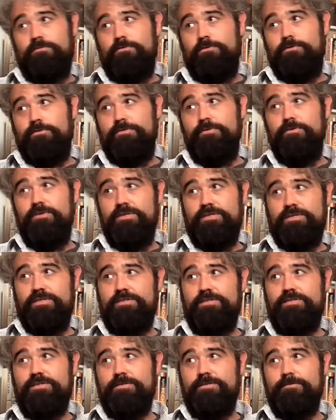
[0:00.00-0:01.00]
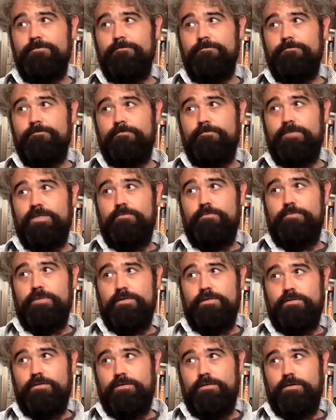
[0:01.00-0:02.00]
or Ulysses,
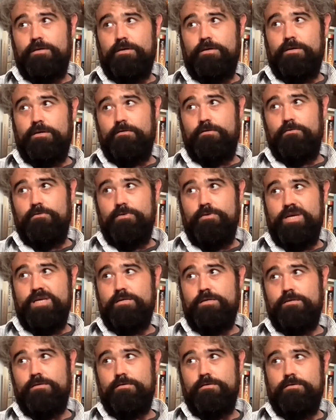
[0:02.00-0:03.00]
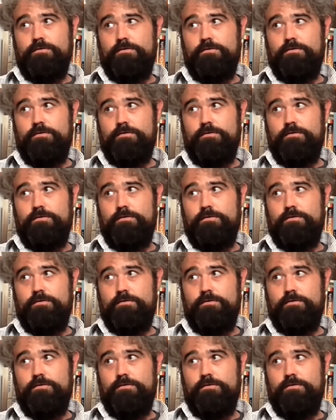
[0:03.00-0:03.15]
depends uh, who you ask.